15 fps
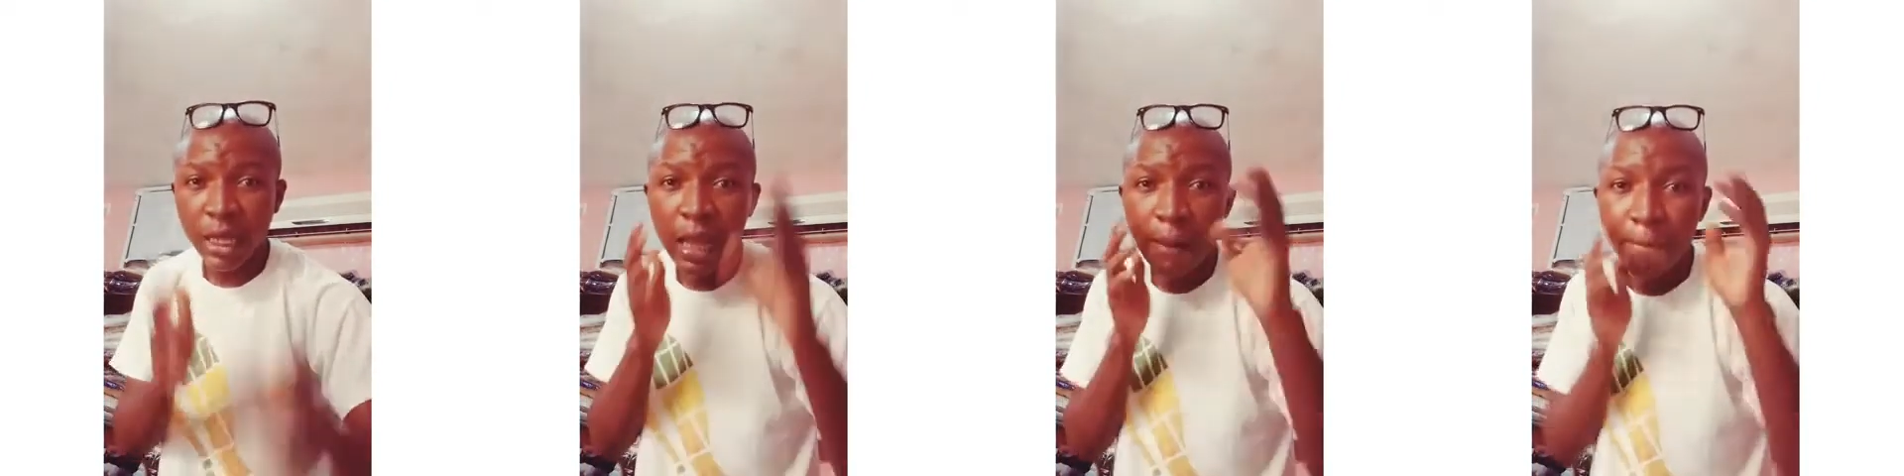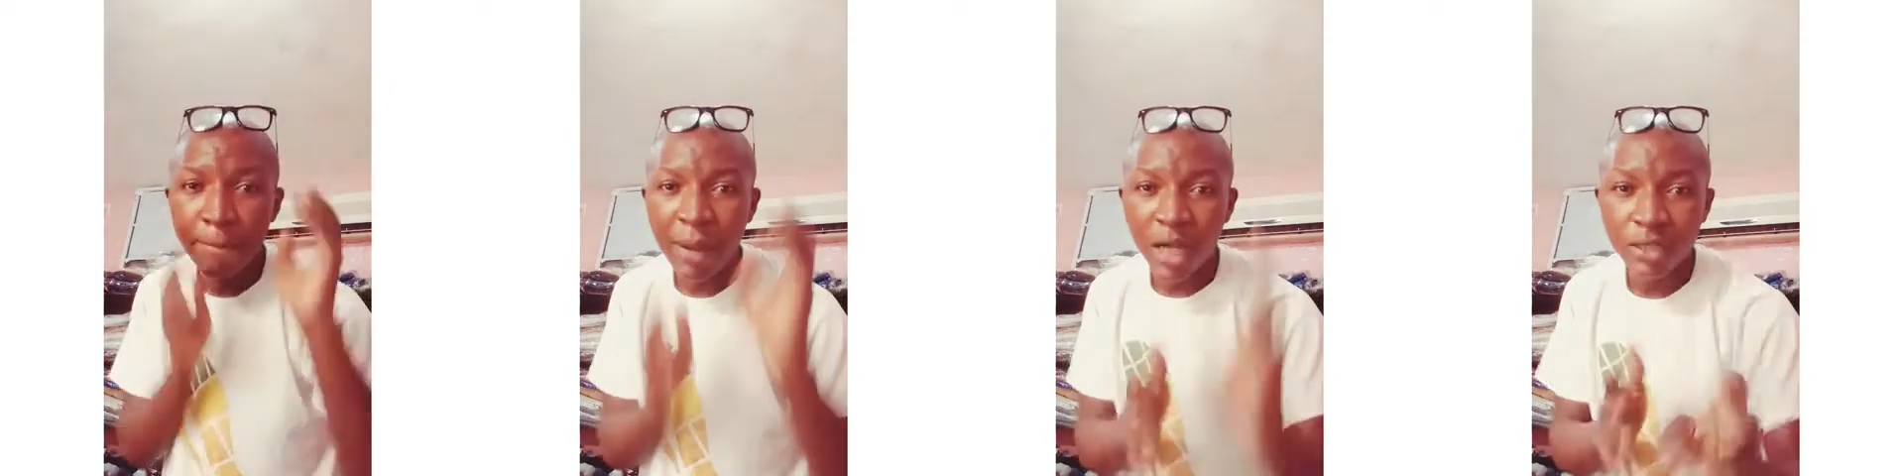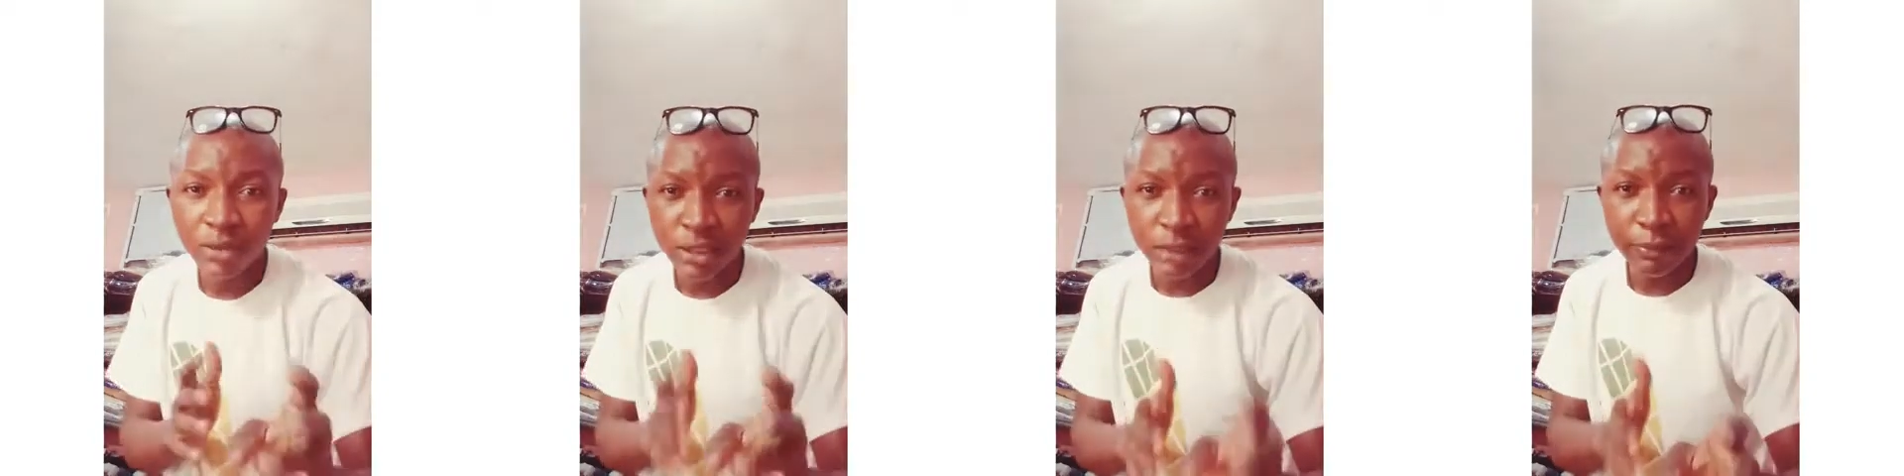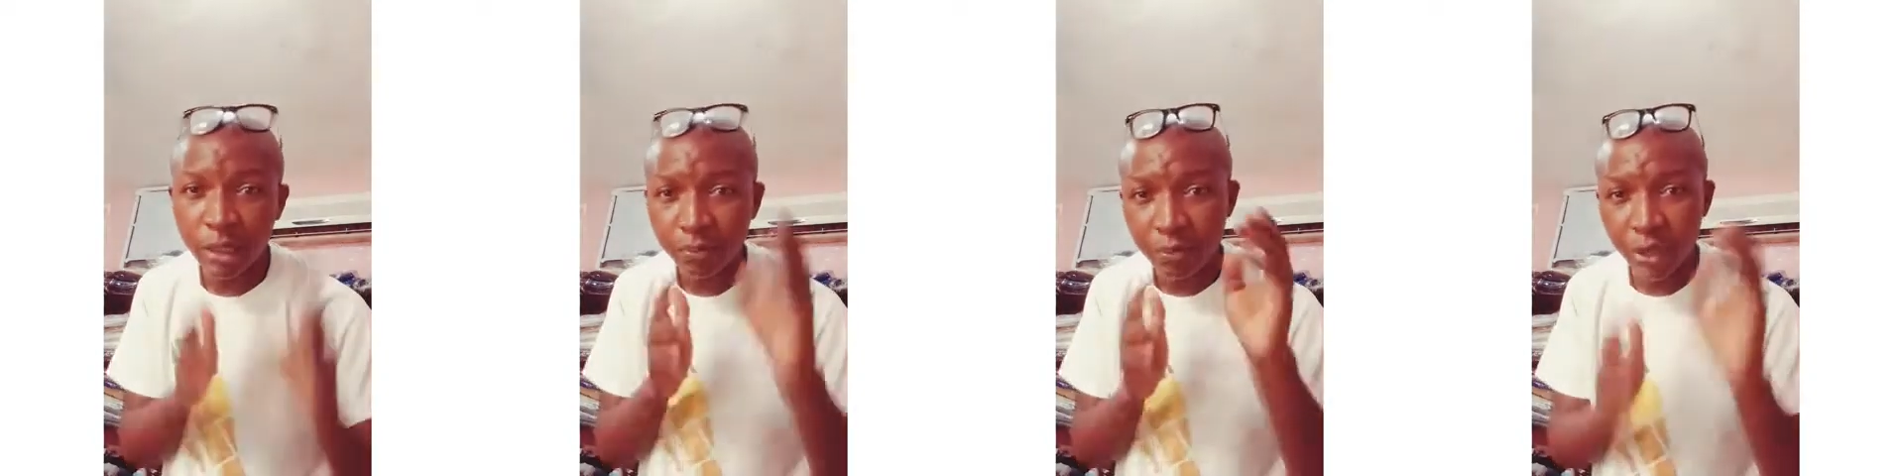I am passionate
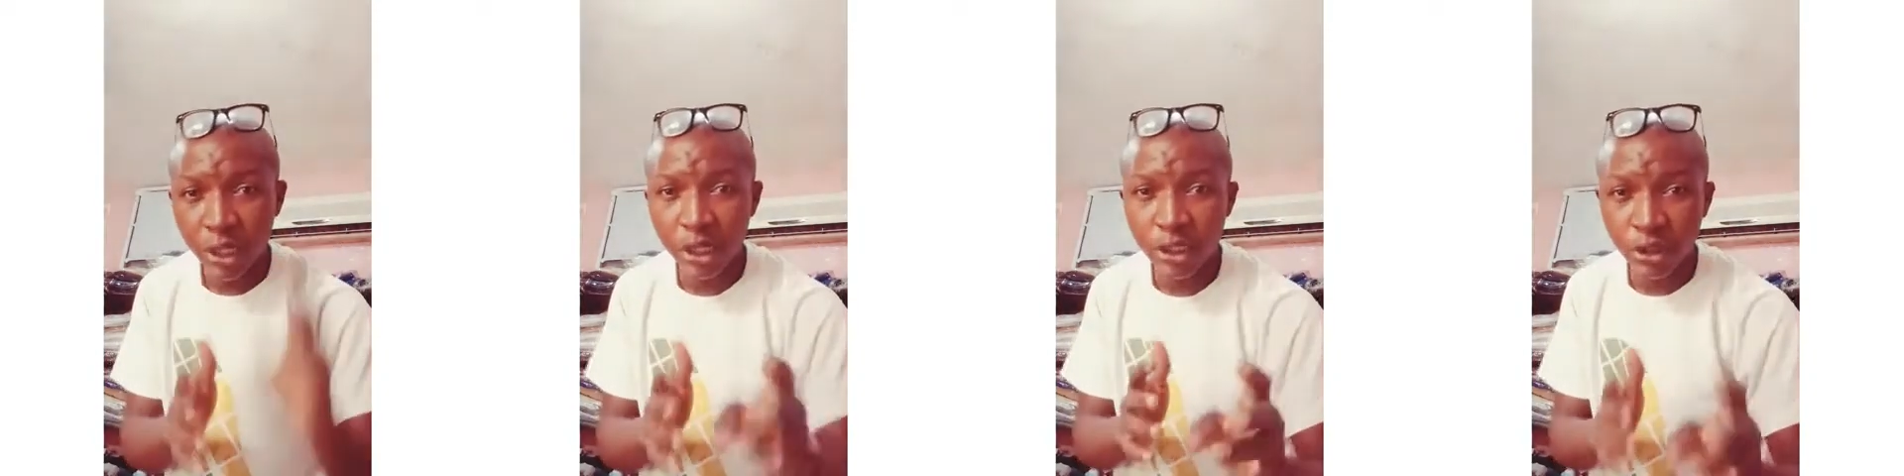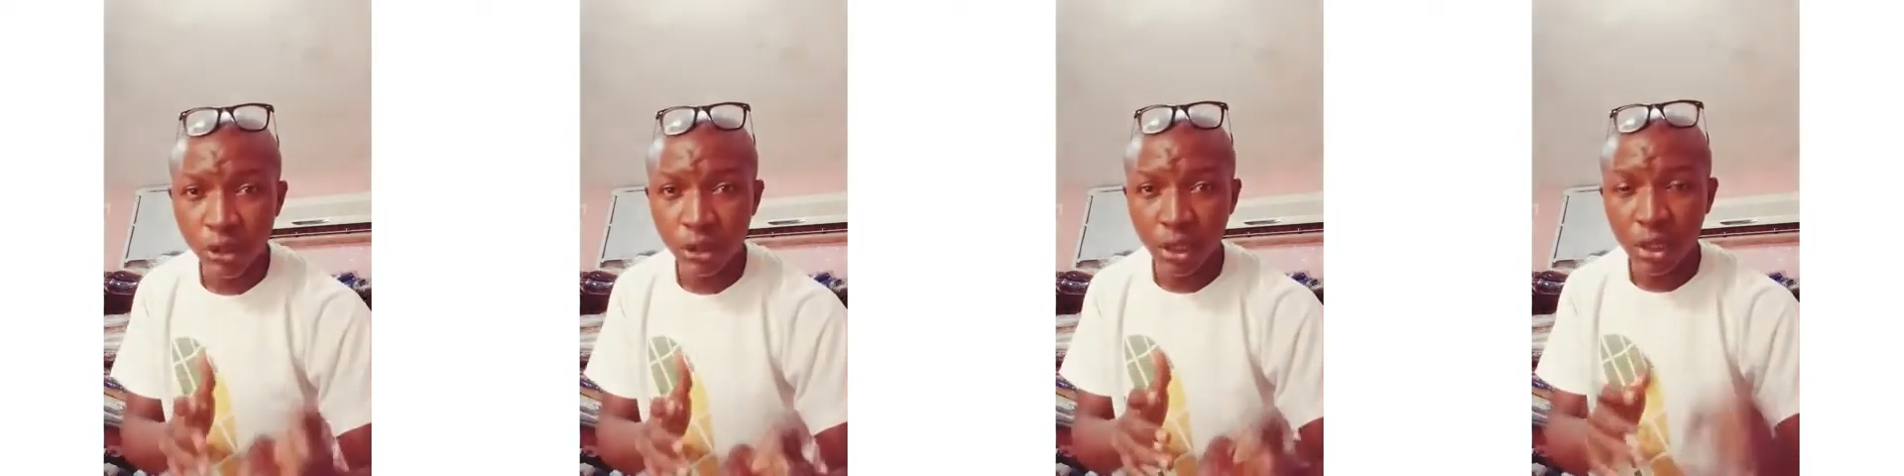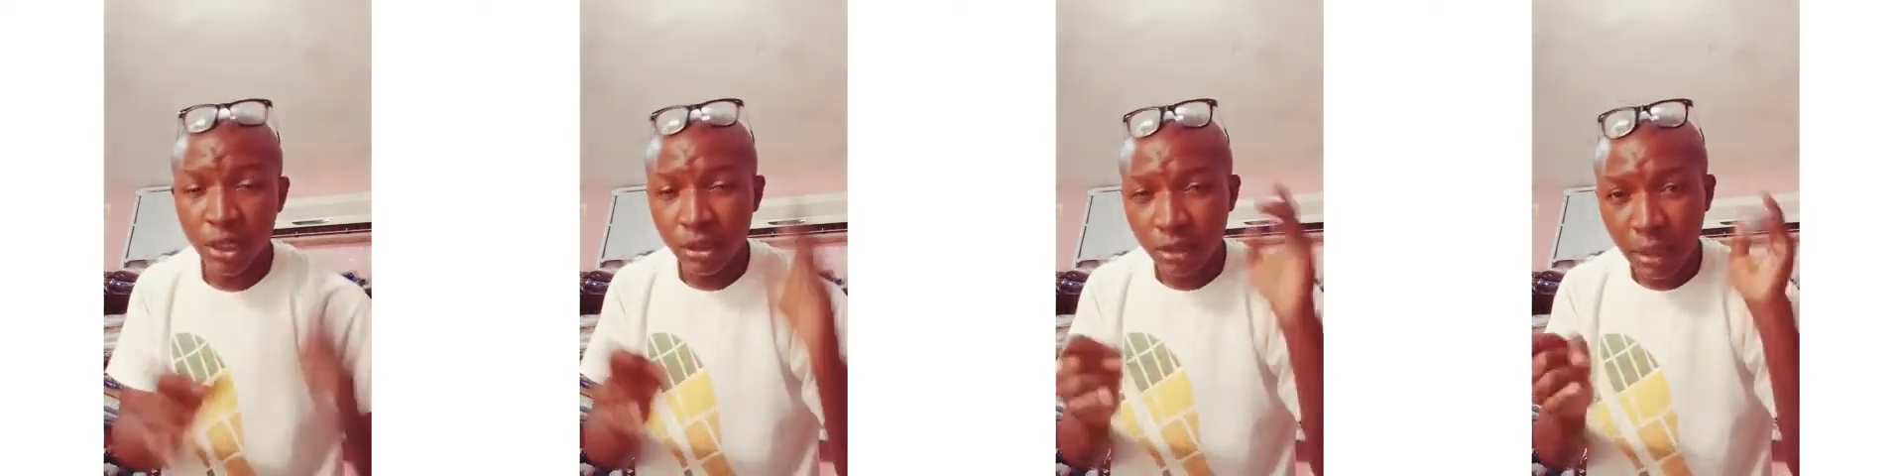about making sure